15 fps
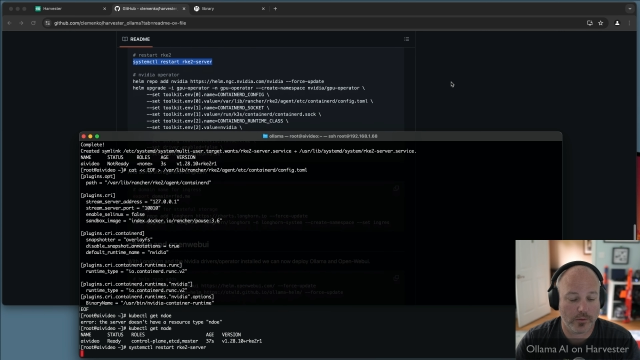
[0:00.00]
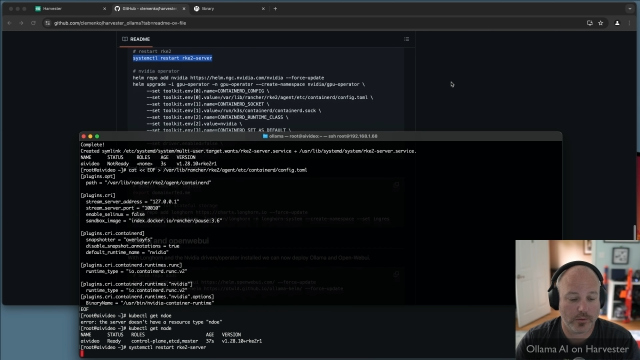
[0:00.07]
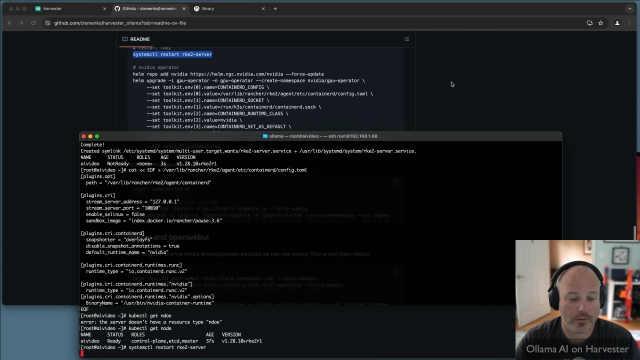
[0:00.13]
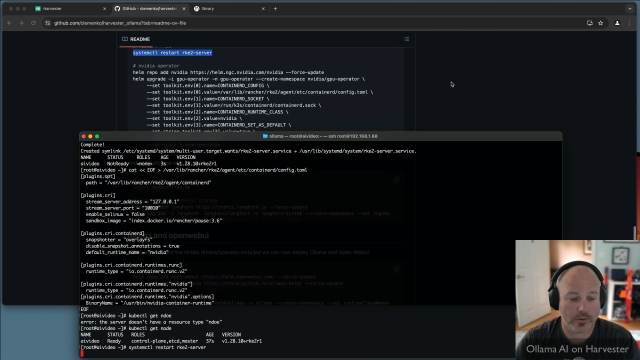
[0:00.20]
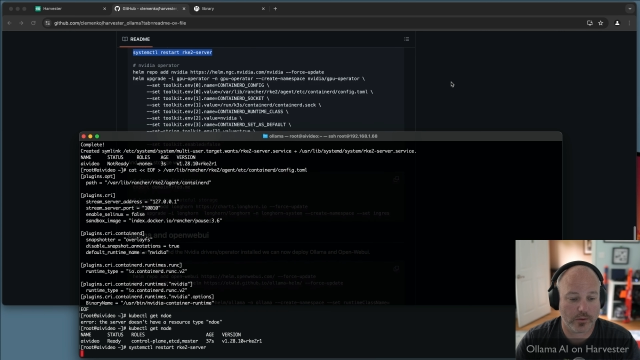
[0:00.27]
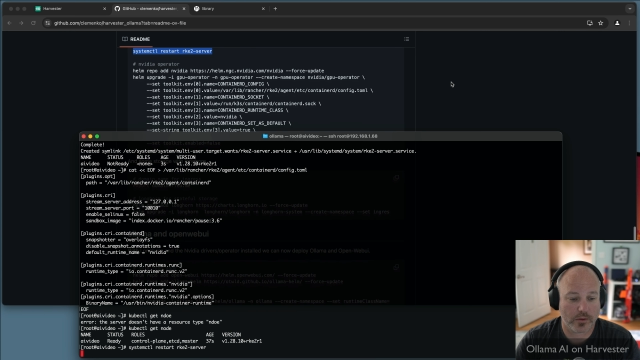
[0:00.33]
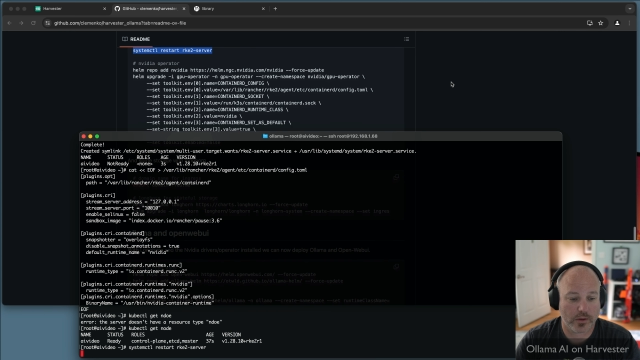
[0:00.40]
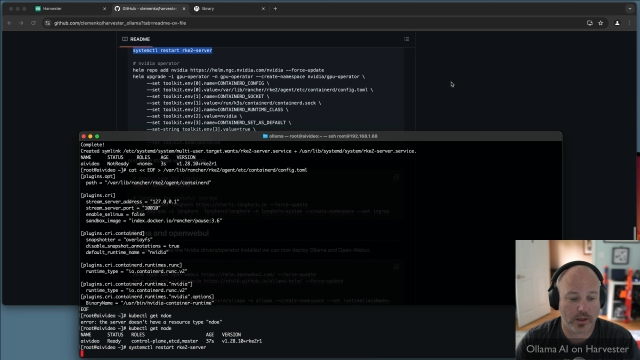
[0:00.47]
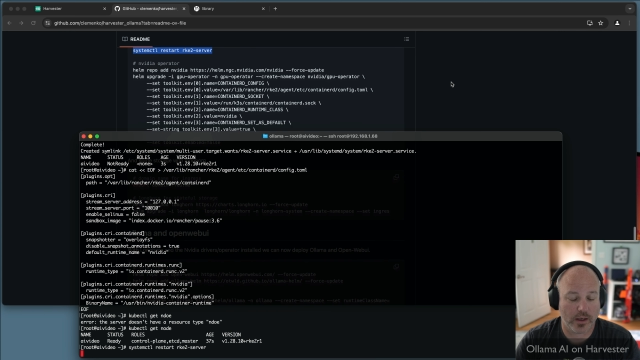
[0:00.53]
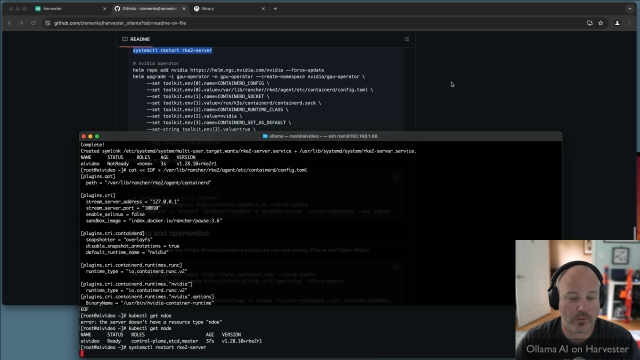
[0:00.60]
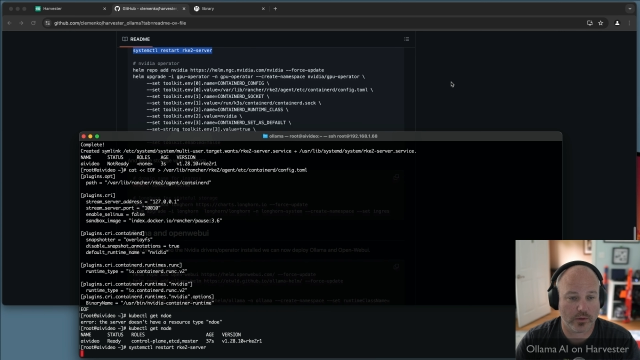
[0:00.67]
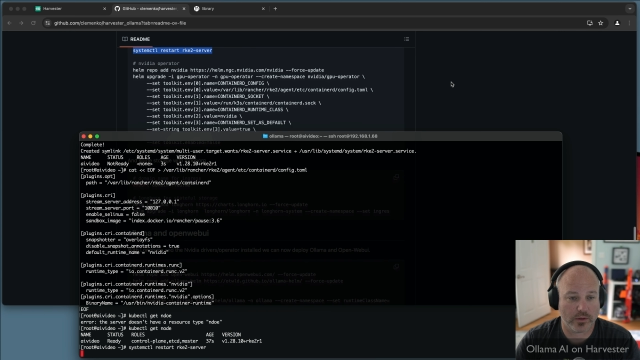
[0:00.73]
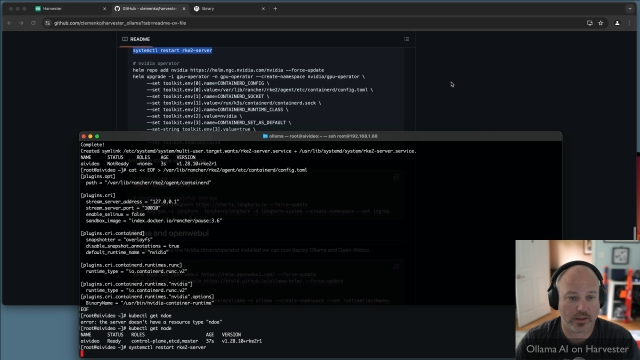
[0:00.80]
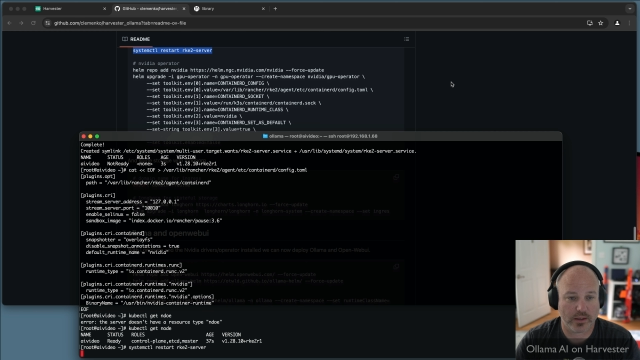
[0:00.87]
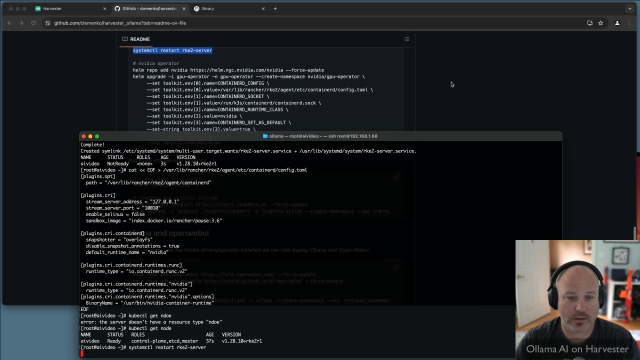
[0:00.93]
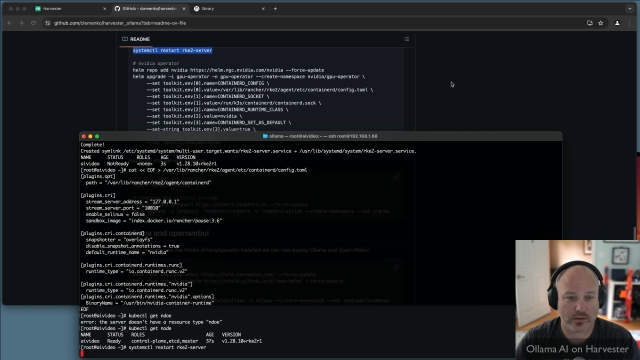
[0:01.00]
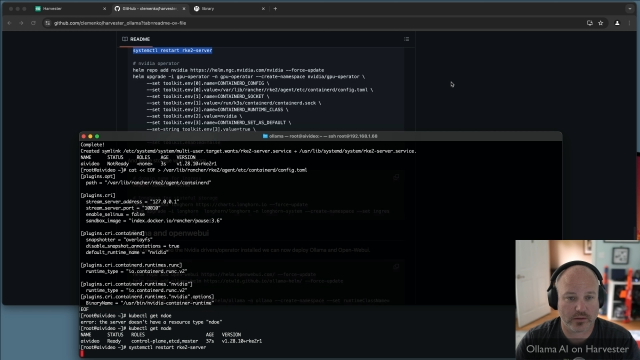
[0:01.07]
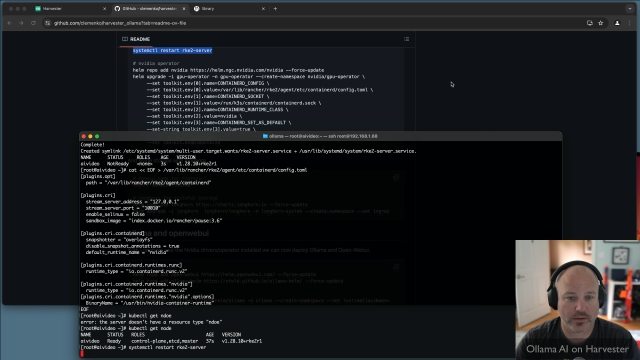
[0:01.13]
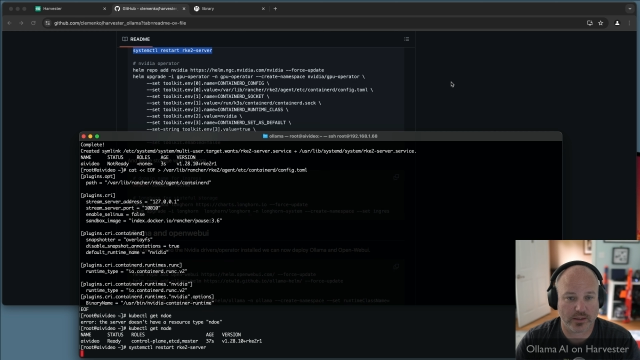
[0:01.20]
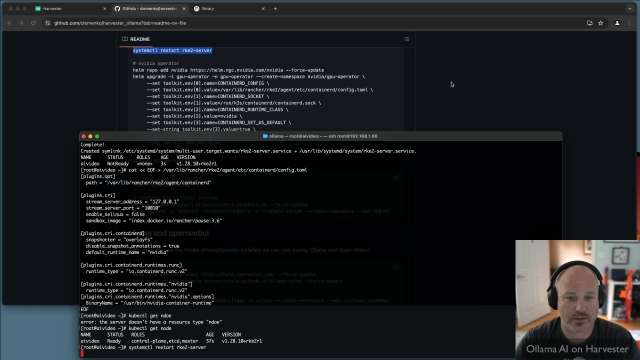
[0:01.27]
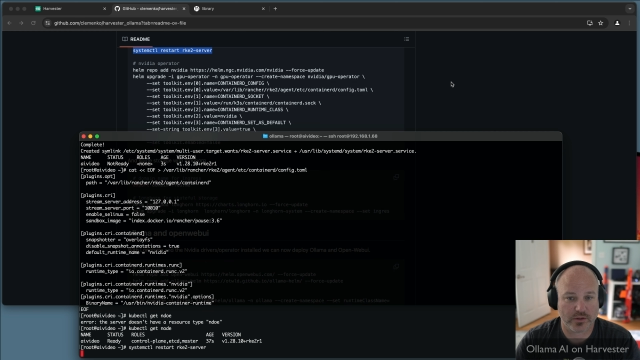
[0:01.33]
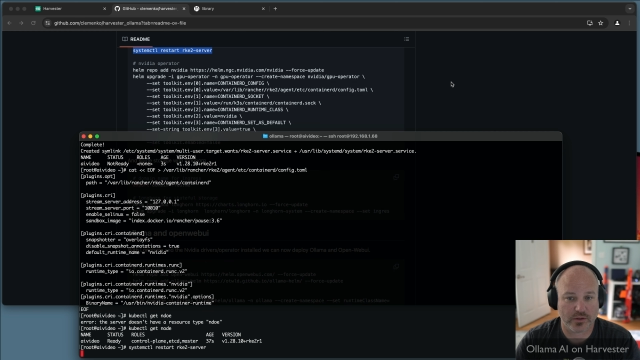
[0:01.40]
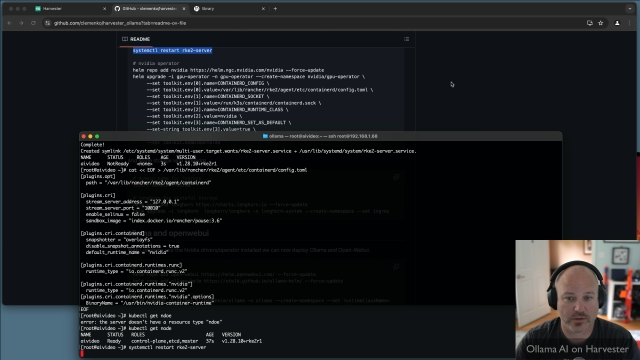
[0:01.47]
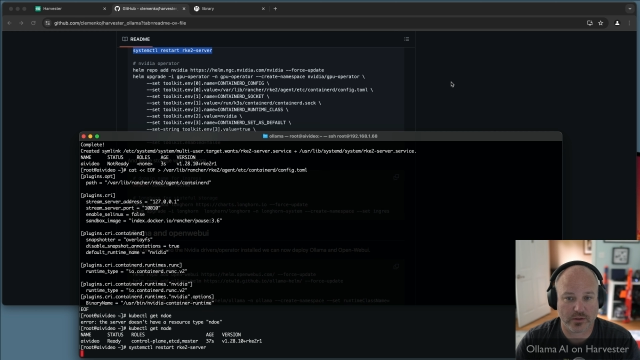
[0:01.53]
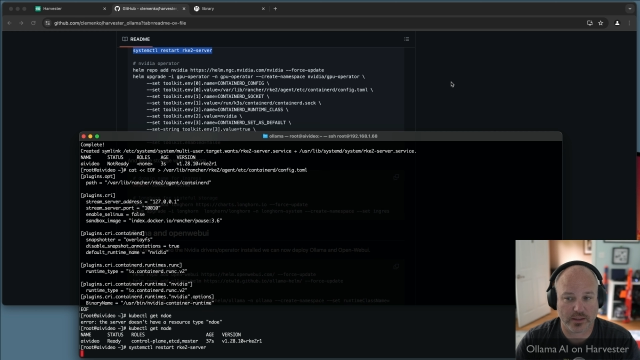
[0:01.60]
Okay, that shouldn't